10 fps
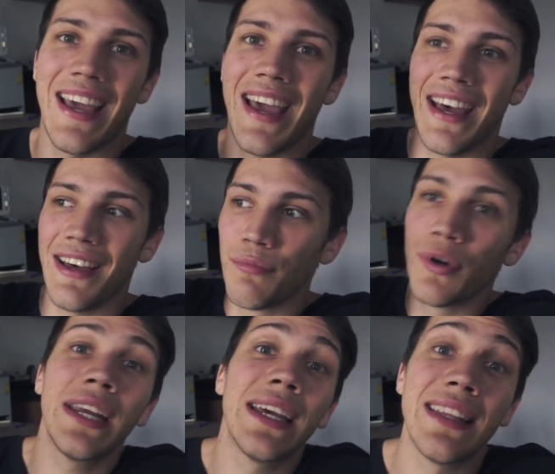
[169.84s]
there
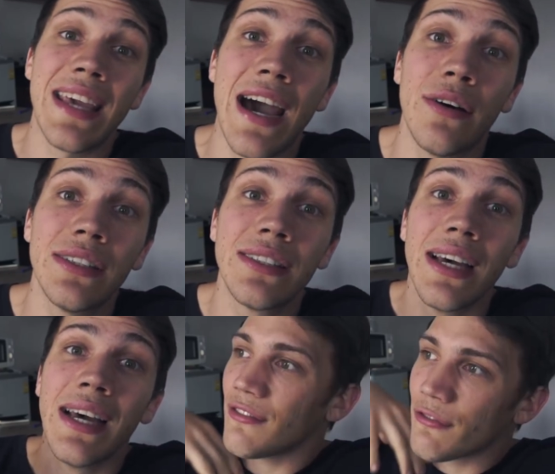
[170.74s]
putting in the hours.
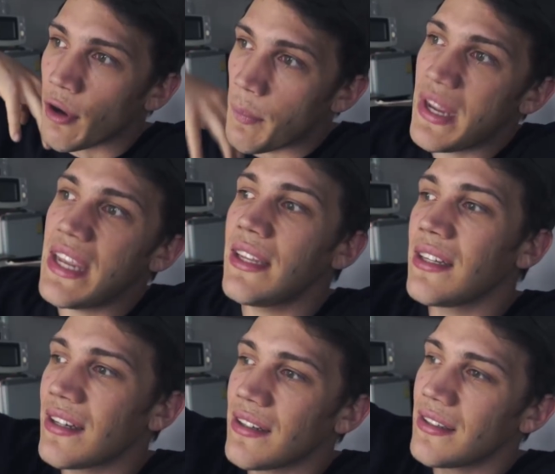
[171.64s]
For
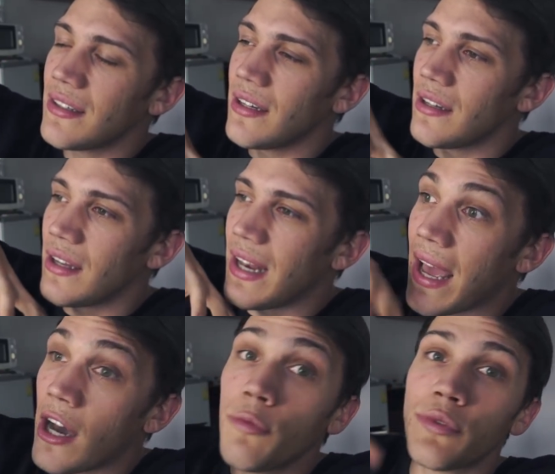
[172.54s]
me, it
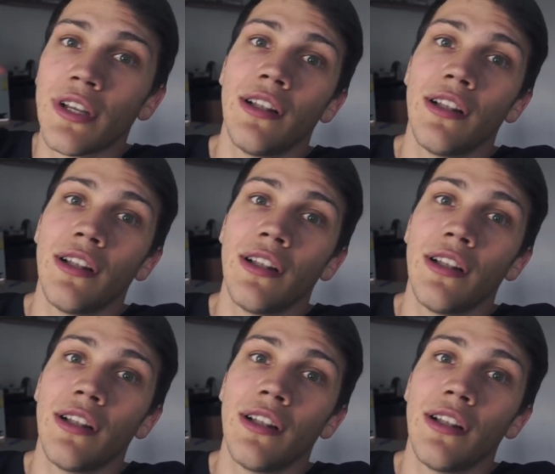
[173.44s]
helps a